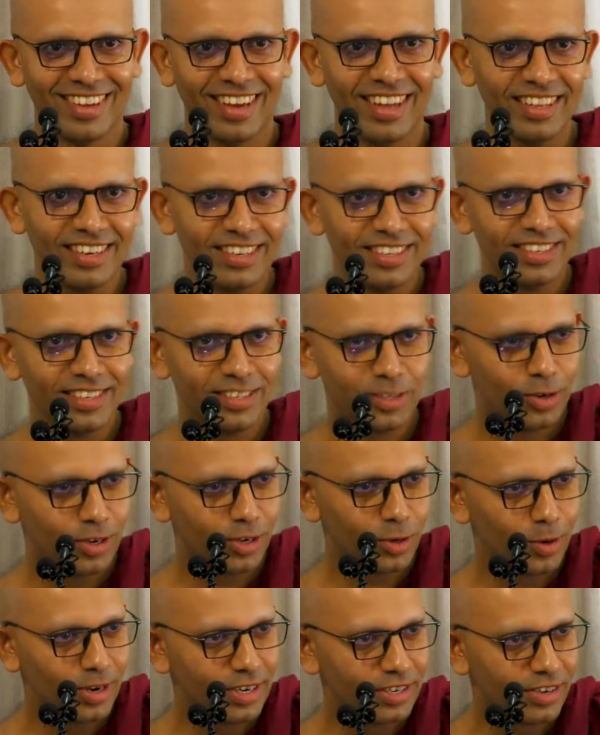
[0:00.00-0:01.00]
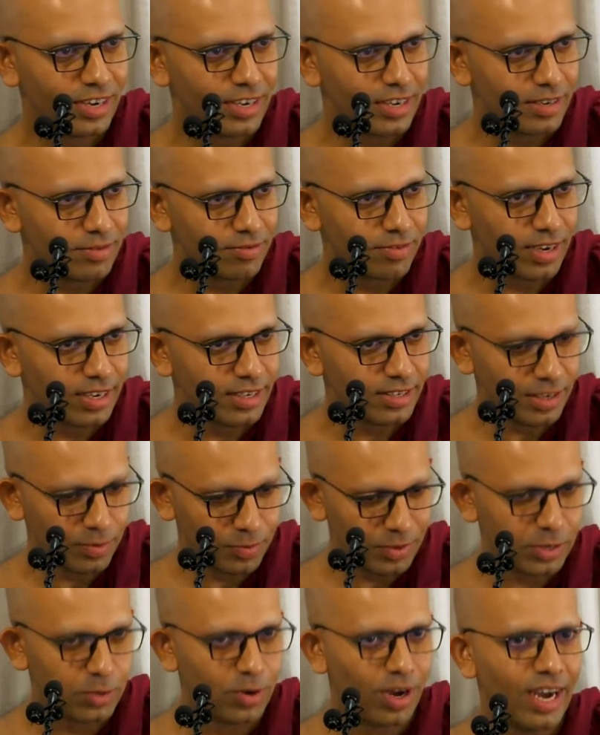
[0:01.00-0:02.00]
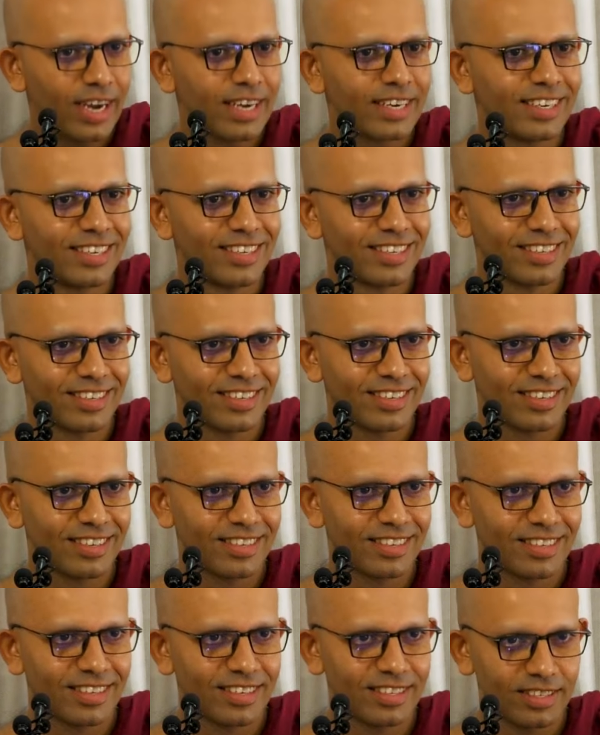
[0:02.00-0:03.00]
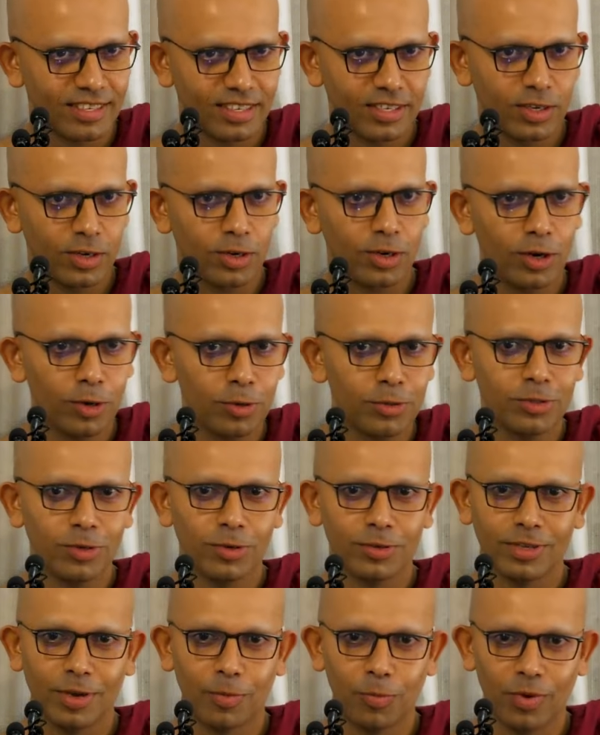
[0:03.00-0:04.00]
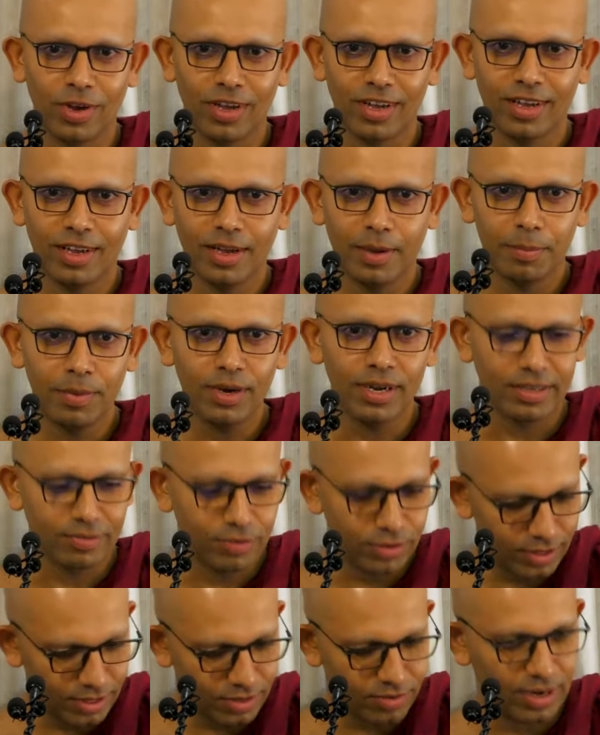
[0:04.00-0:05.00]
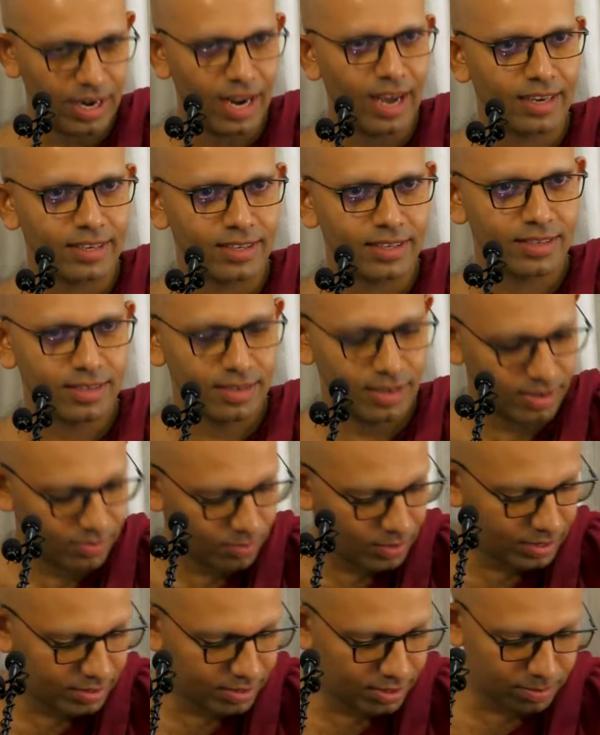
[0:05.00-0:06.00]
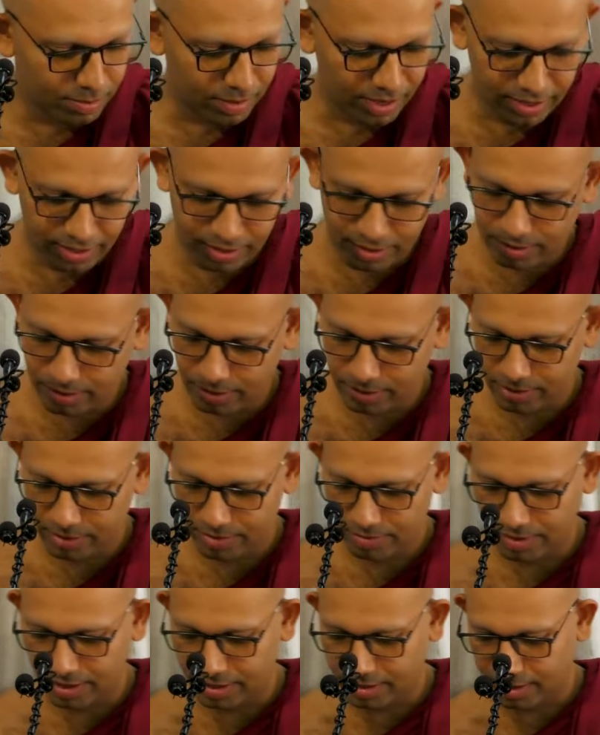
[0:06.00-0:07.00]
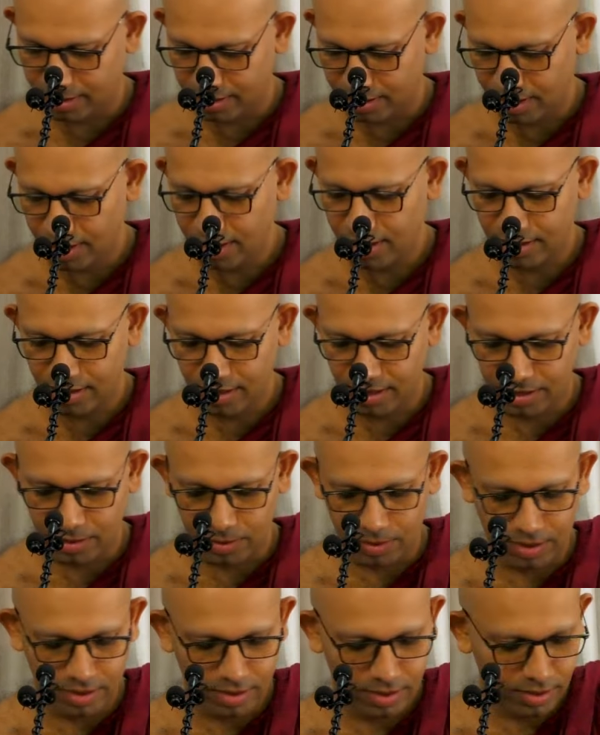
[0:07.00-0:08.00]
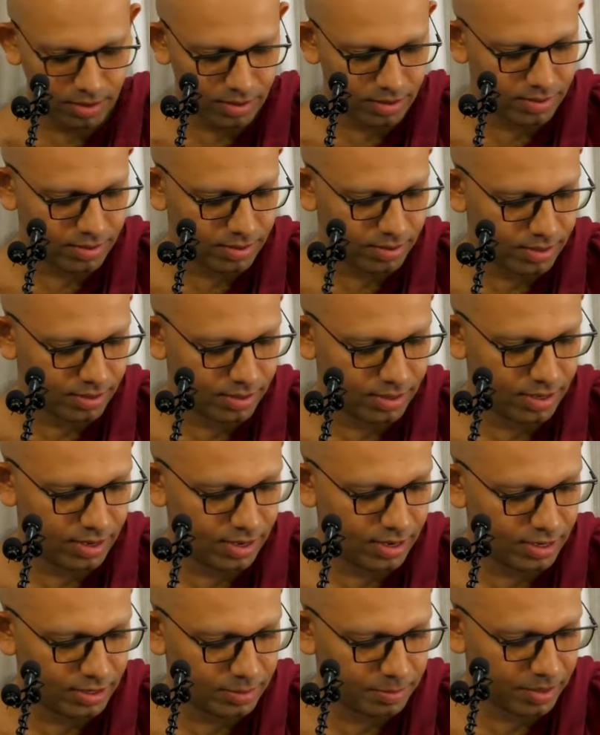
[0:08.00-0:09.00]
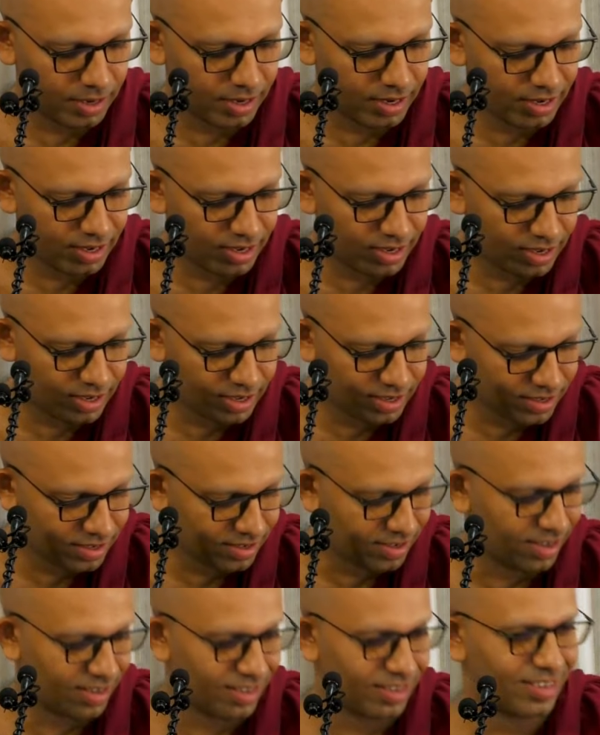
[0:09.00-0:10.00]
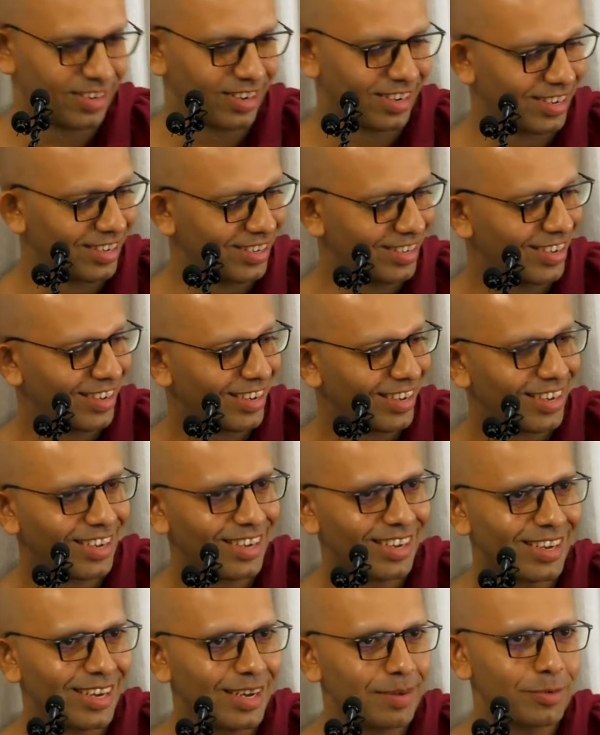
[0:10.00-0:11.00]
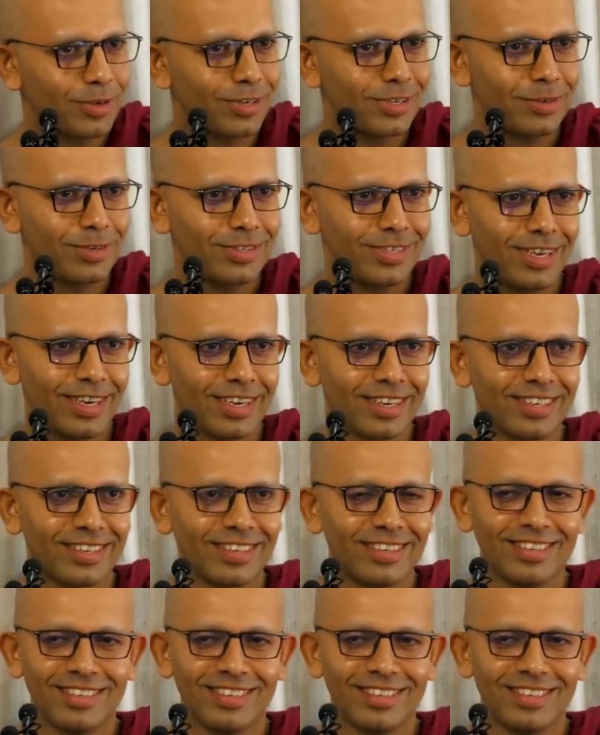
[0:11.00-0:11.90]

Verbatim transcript: And then it's just going to go and try and find somewhere to hide in your clothes or somewhere. But if you just relax, right, where's the spider? Hold on, where is it? Ah, there you are. Yes, Spidey. And put it to the side.